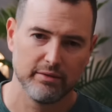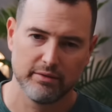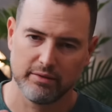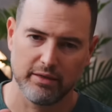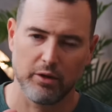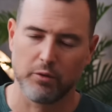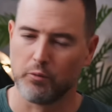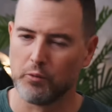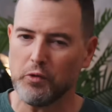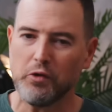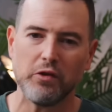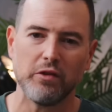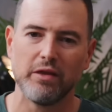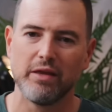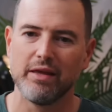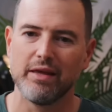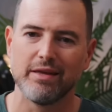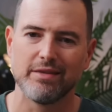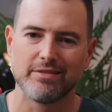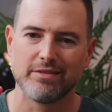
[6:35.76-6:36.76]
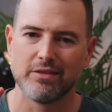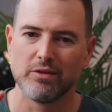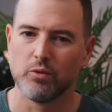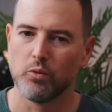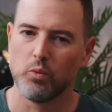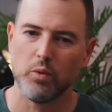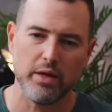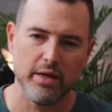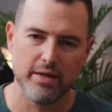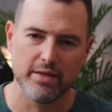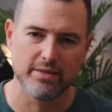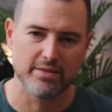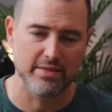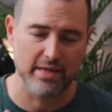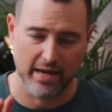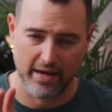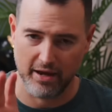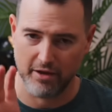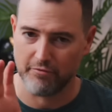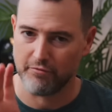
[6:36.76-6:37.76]
like really into the weeds.
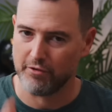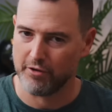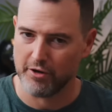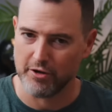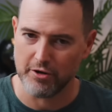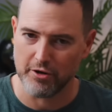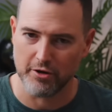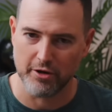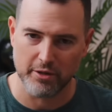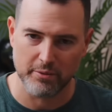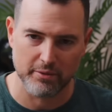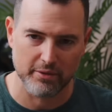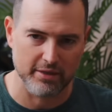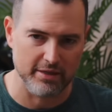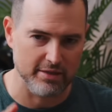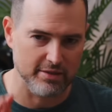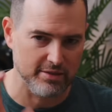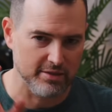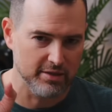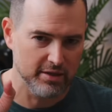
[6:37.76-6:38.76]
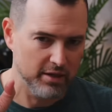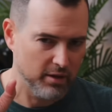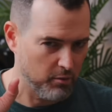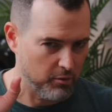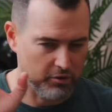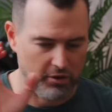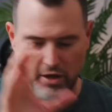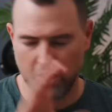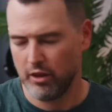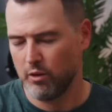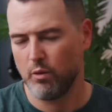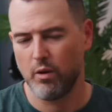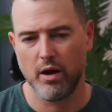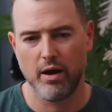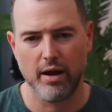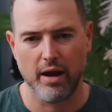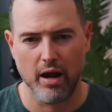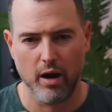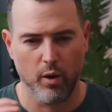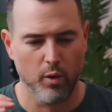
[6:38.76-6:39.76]
I got very nerdy with this, with
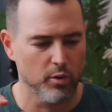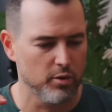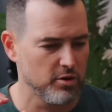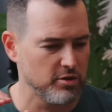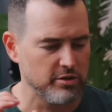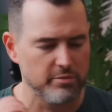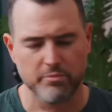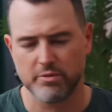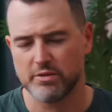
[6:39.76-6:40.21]
kilowatt hours and